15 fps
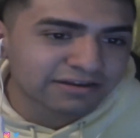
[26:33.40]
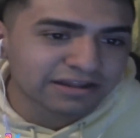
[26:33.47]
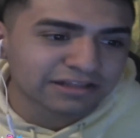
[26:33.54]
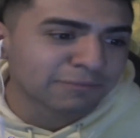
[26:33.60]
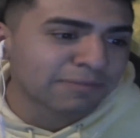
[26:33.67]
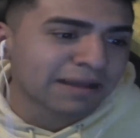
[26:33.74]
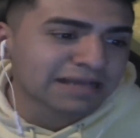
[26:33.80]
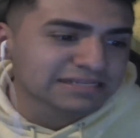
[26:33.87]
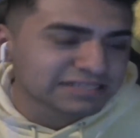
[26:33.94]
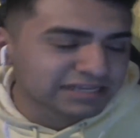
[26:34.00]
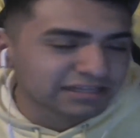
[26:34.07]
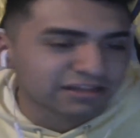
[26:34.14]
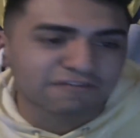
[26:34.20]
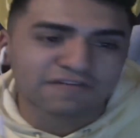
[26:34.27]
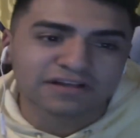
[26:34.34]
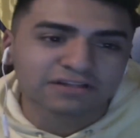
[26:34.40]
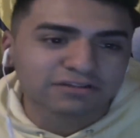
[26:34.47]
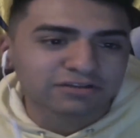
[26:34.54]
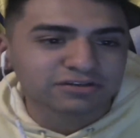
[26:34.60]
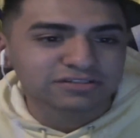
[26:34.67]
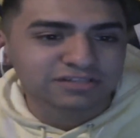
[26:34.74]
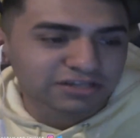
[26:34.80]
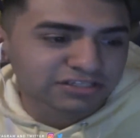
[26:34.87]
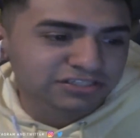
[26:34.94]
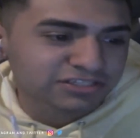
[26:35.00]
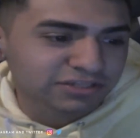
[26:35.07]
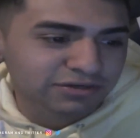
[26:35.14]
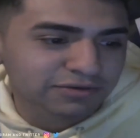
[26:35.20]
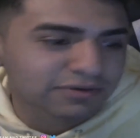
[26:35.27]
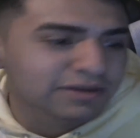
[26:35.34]
passing and their final third touch.
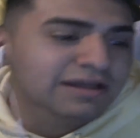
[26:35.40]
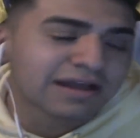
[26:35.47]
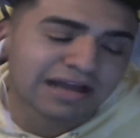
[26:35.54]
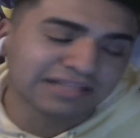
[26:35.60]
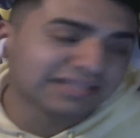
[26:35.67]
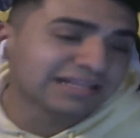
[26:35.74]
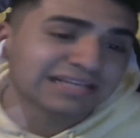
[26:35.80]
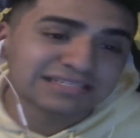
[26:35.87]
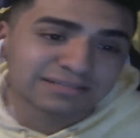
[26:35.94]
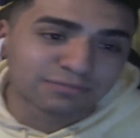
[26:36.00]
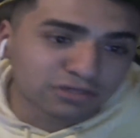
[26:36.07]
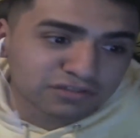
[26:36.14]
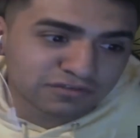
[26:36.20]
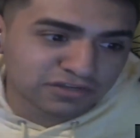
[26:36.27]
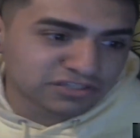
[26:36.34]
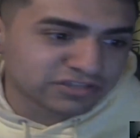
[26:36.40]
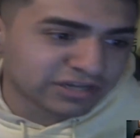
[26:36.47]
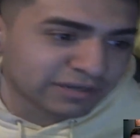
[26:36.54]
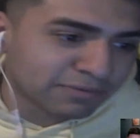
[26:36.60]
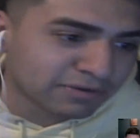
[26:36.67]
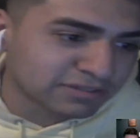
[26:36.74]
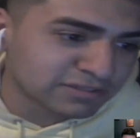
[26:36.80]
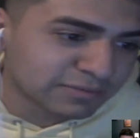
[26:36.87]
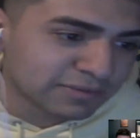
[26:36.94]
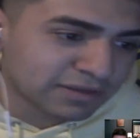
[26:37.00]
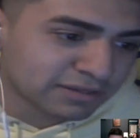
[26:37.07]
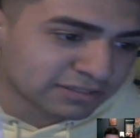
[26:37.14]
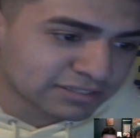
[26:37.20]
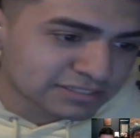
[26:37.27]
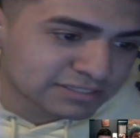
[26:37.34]
So I think that's the most frustrating part, to be
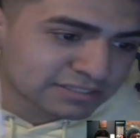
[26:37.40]
honest.